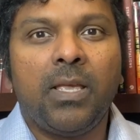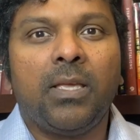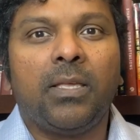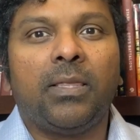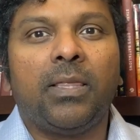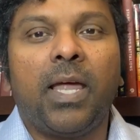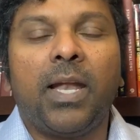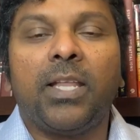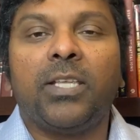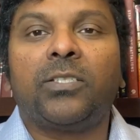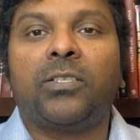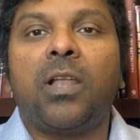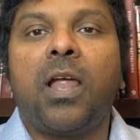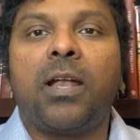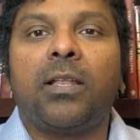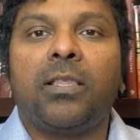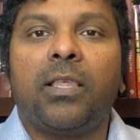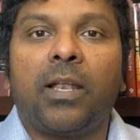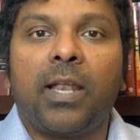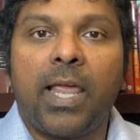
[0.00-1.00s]
That is
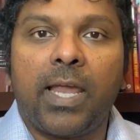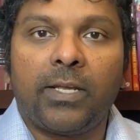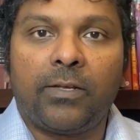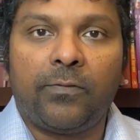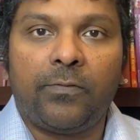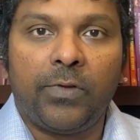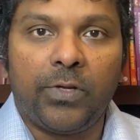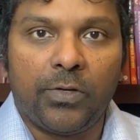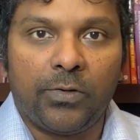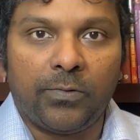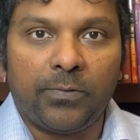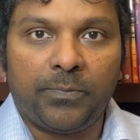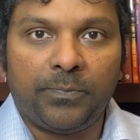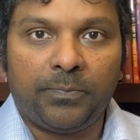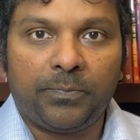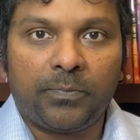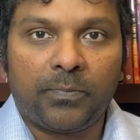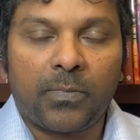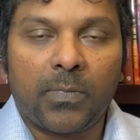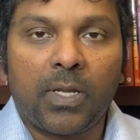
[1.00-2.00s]
not the right view.
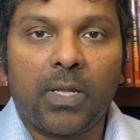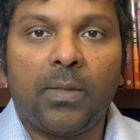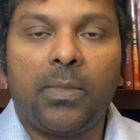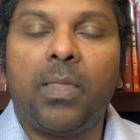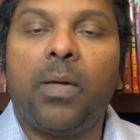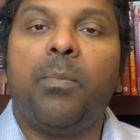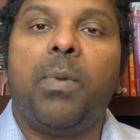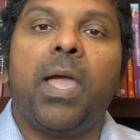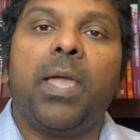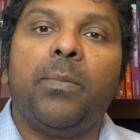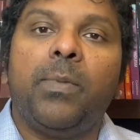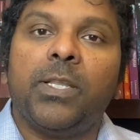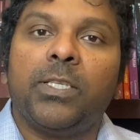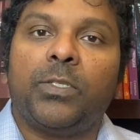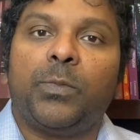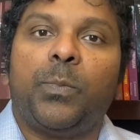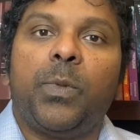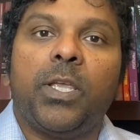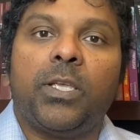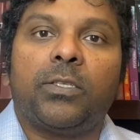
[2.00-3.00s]
The Bible
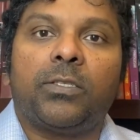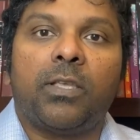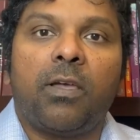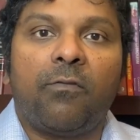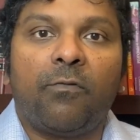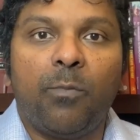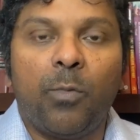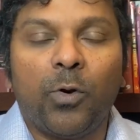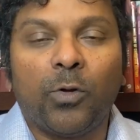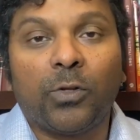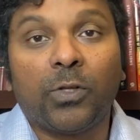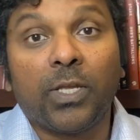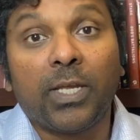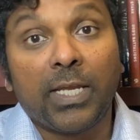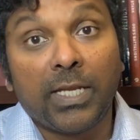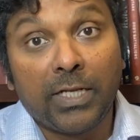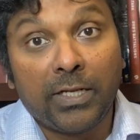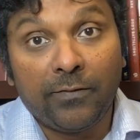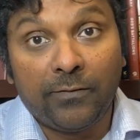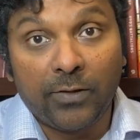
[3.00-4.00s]
speaks of both
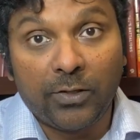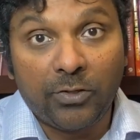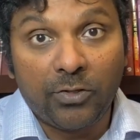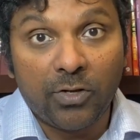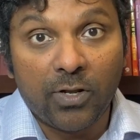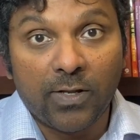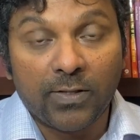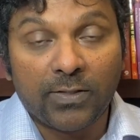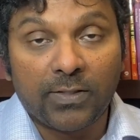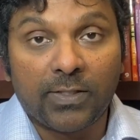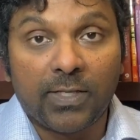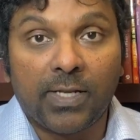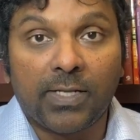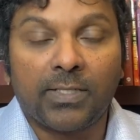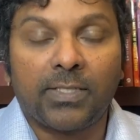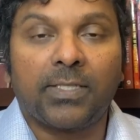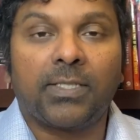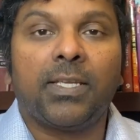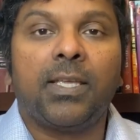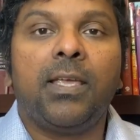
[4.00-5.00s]
individual
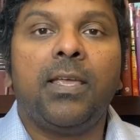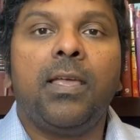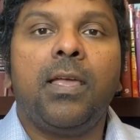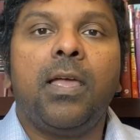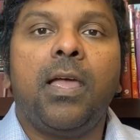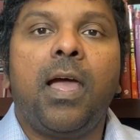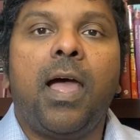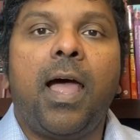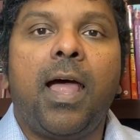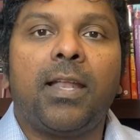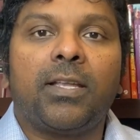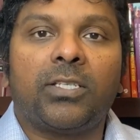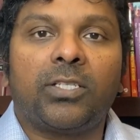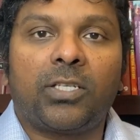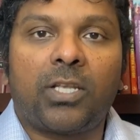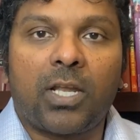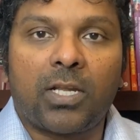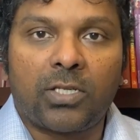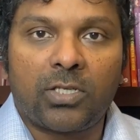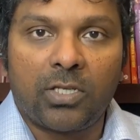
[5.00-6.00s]
sins and
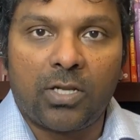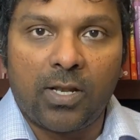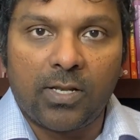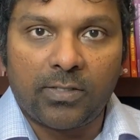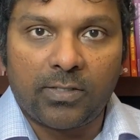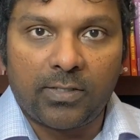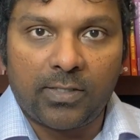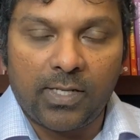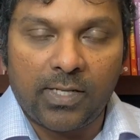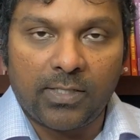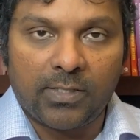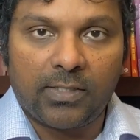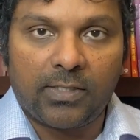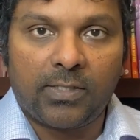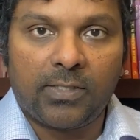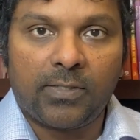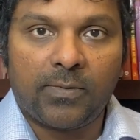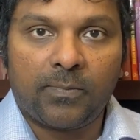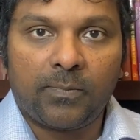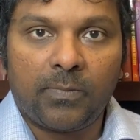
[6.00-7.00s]
structural
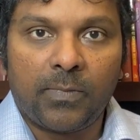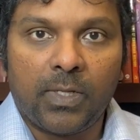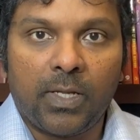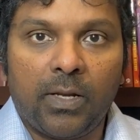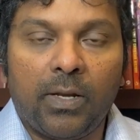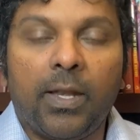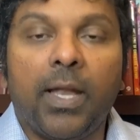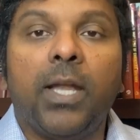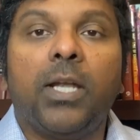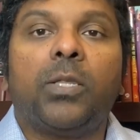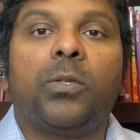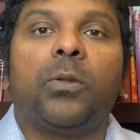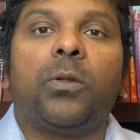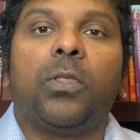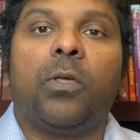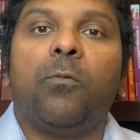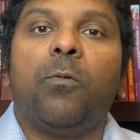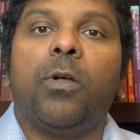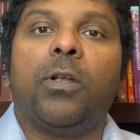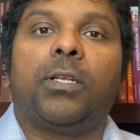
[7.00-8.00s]
sins. Read through
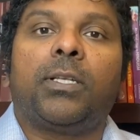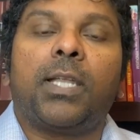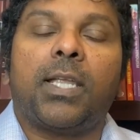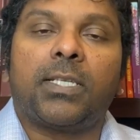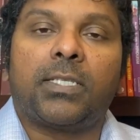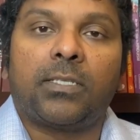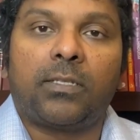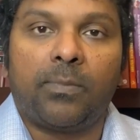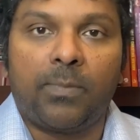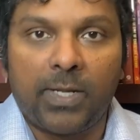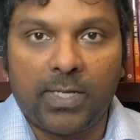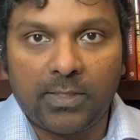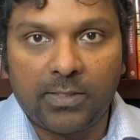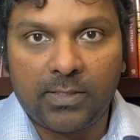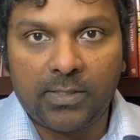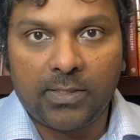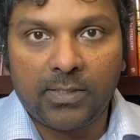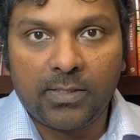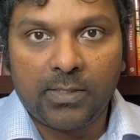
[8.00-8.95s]
the Old Testament.